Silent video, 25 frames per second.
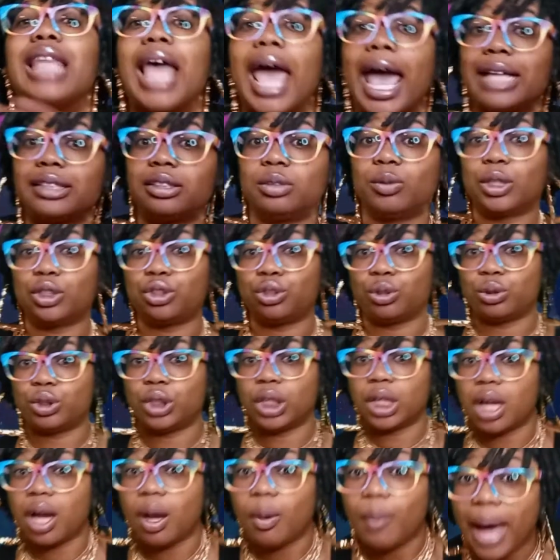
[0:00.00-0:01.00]
That's what you
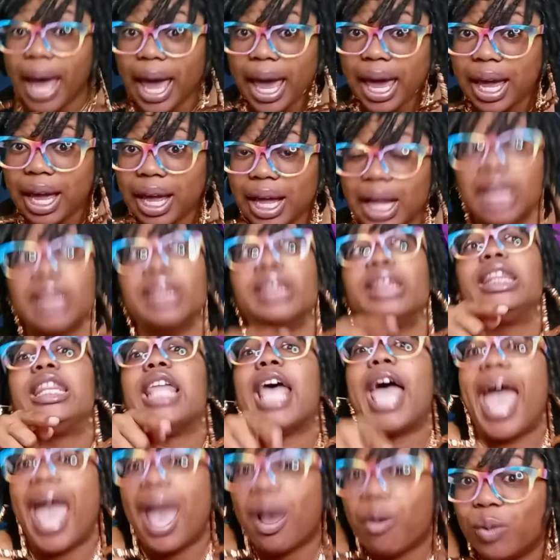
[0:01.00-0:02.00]
took away?
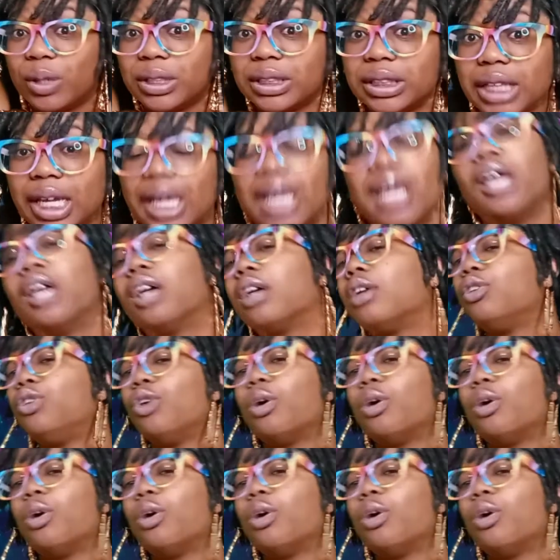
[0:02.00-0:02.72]
That was it?